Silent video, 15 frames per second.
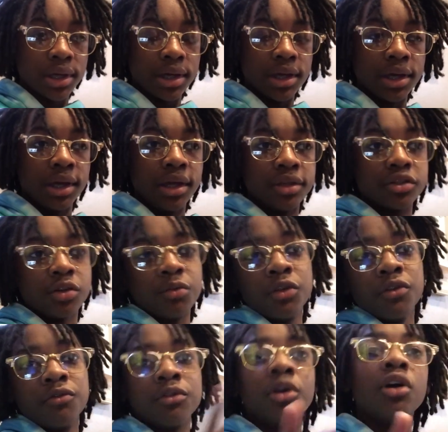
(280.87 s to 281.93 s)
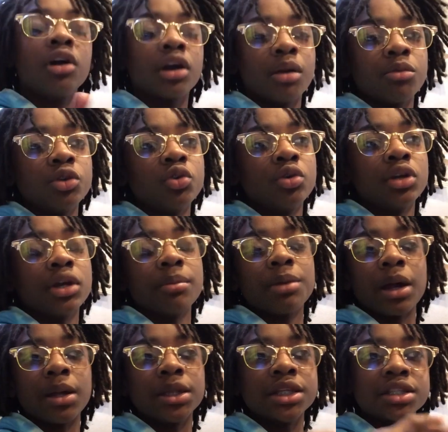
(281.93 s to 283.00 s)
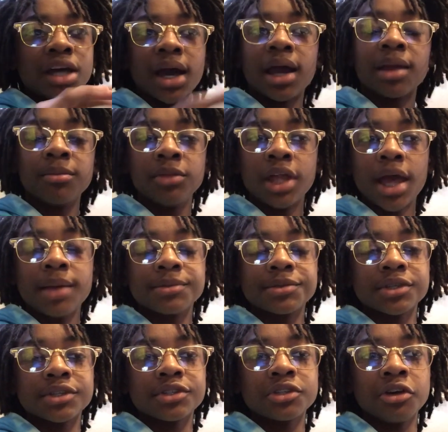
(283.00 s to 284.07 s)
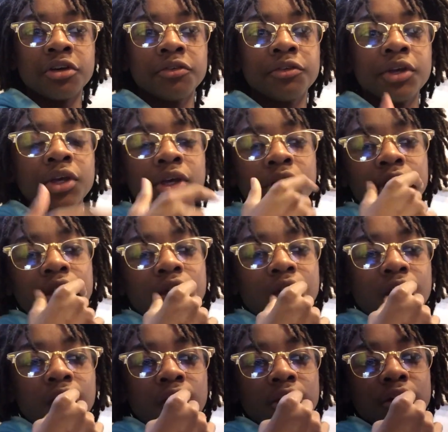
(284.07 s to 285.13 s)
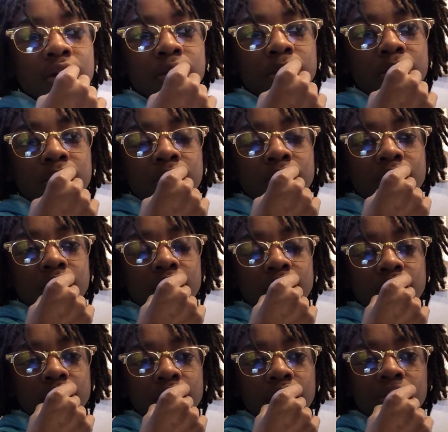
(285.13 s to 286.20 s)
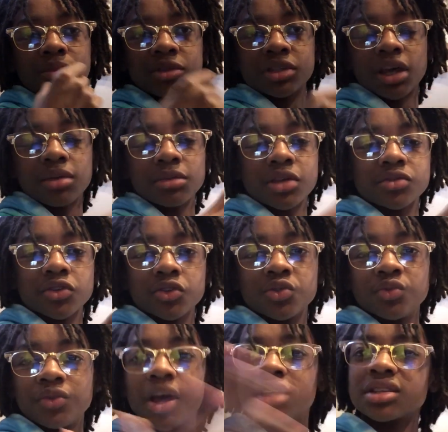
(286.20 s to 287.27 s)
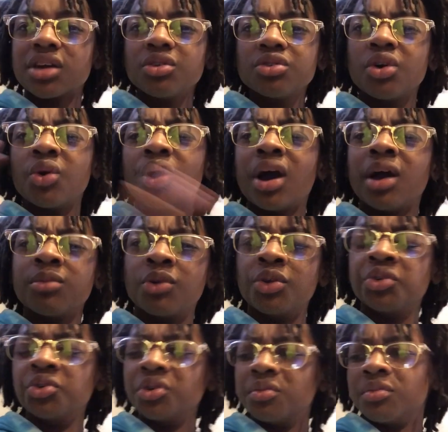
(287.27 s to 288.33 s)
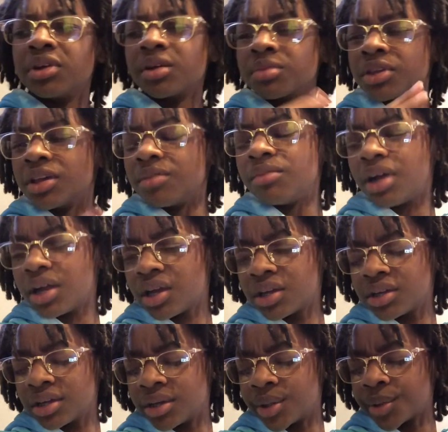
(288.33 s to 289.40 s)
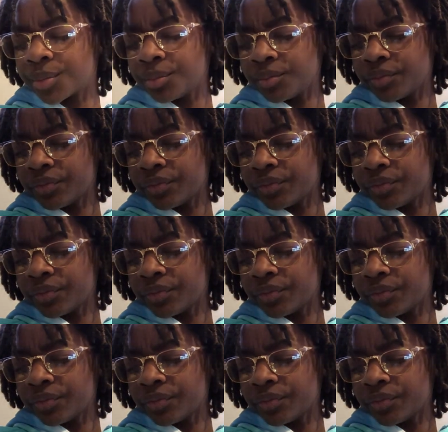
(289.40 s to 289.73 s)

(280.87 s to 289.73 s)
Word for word: And it's gonna be a vlog. I'm gonna do it in probably time lapse and stuff. Uh, no, but time lapse go too fast. I don't know how I'm gonna do it, but I'm getting my hair done.